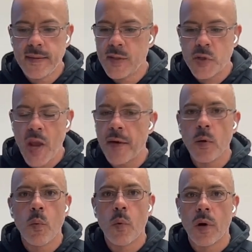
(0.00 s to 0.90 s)

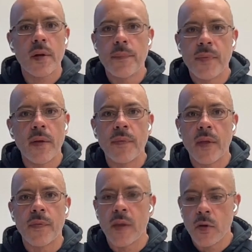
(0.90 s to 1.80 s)
shadow work
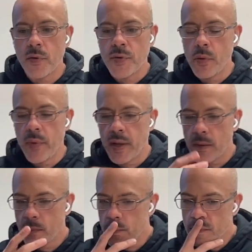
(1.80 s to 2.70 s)
that you're
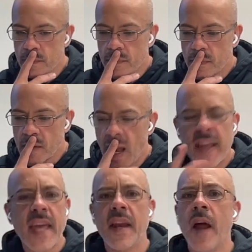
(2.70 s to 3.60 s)
doing.
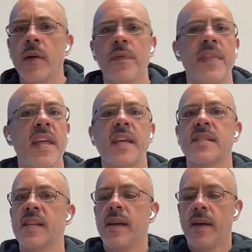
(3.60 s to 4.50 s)
Again, I don't think
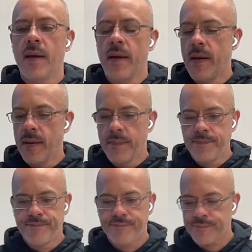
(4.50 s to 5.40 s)
it's a
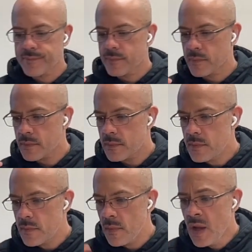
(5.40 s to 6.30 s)

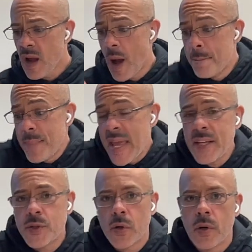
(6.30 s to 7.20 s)

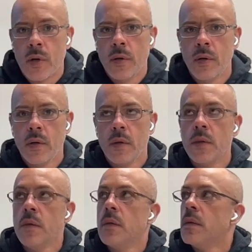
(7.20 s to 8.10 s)
major
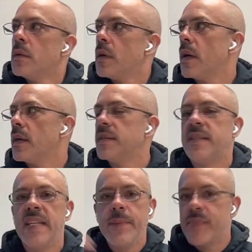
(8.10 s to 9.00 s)

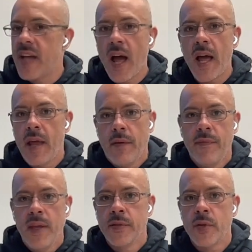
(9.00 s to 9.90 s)
deep dive
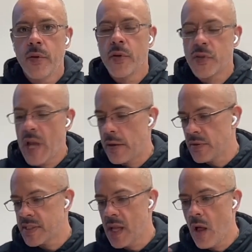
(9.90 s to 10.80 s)
into your shadow
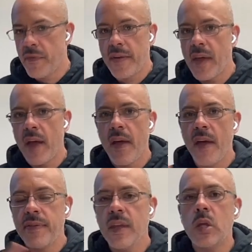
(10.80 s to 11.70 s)
self. I
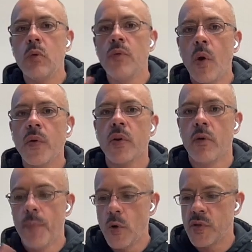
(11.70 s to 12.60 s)
think you know your
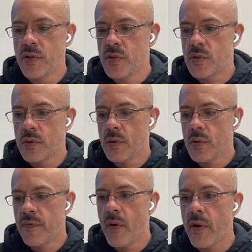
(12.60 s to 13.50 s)
emotions
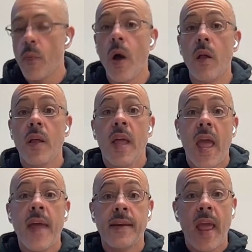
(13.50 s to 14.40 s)
very well,
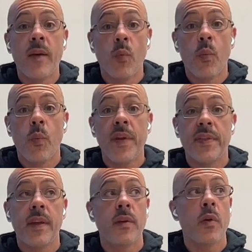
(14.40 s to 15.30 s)
and with
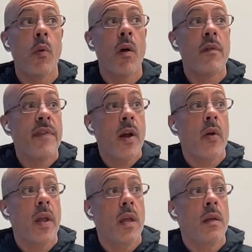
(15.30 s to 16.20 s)
it, you are
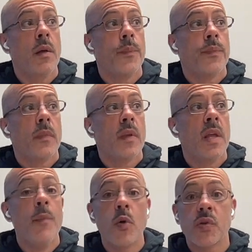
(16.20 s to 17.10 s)
very
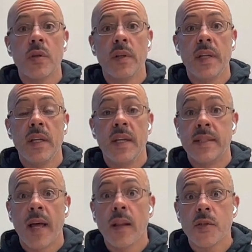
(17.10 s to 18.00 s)
emotionally
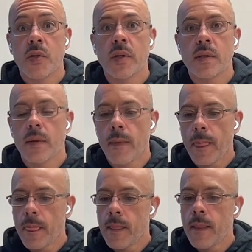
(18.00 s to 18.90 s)
intelligent.
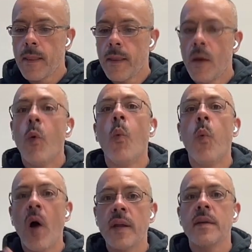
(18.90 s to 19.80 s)

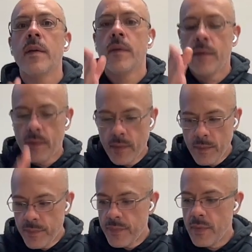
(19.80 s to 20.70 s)
What
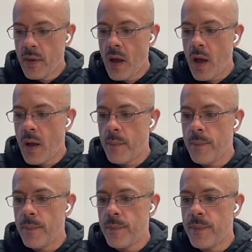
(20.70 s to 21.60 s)

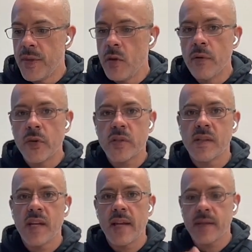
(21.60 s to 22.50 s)
the universe
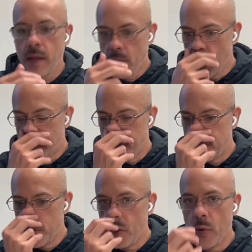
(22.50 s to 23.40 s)
is asking you to
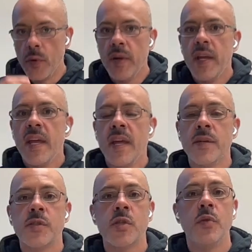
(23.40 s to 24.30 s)
do
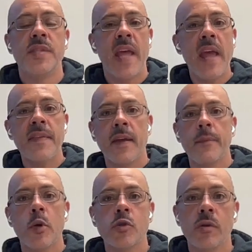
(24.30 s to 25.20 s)
is to take that
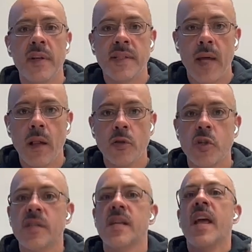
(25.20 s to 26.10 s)
emotional
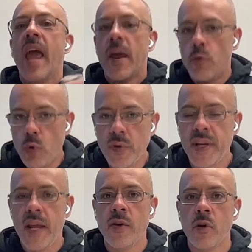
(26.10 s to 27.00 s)
intelligence and root
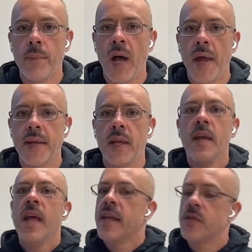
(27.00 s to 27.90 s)
it in your body
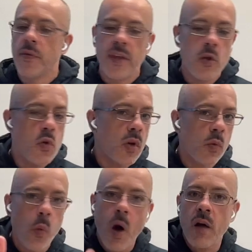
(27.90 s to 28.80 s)
so that you
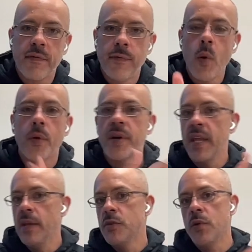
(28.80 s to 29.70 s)
can walk forward
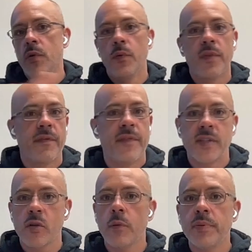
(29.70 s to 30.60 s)
into the
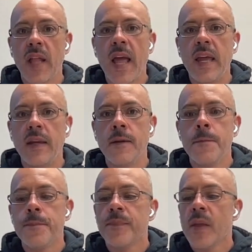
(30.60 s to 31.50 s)
physical plane
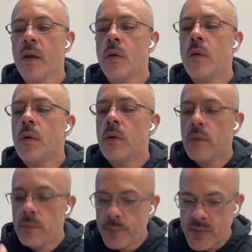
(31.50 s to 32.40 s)

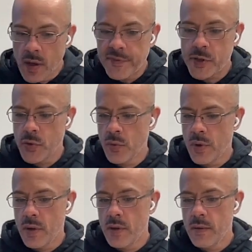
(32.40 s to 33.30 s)
self-assured,